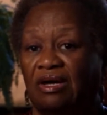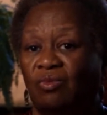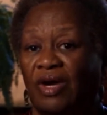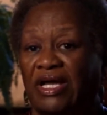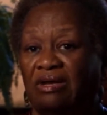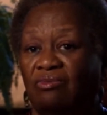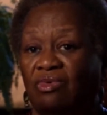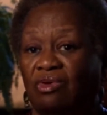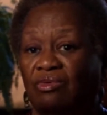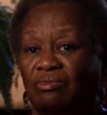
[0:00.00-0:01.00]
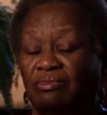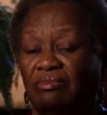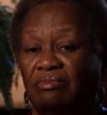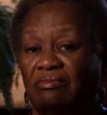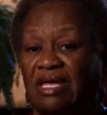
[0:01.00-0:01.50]
A waiting room
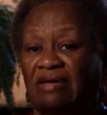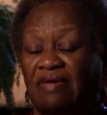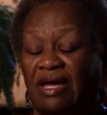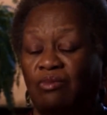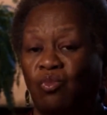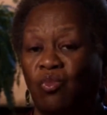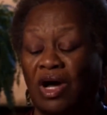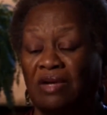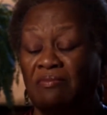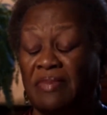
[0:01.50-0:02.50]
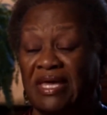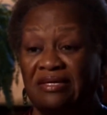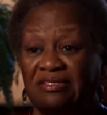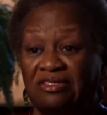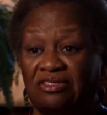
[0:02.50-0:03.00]
may have had one
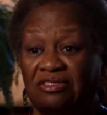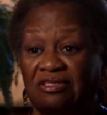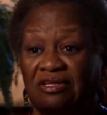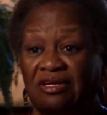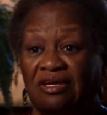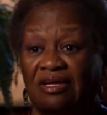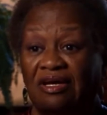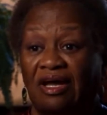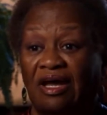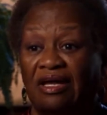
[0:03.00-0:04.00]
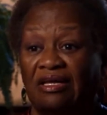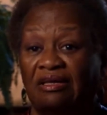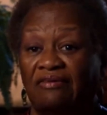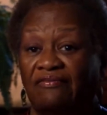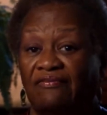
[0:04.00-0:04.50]
bench, and
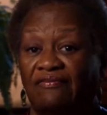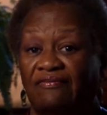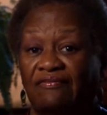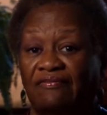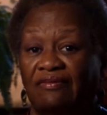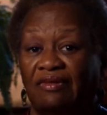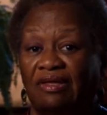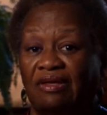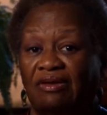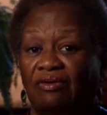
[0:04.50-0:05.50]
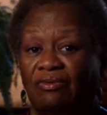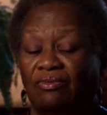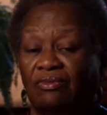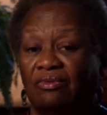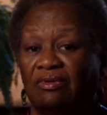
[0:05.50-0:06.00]
if, you know,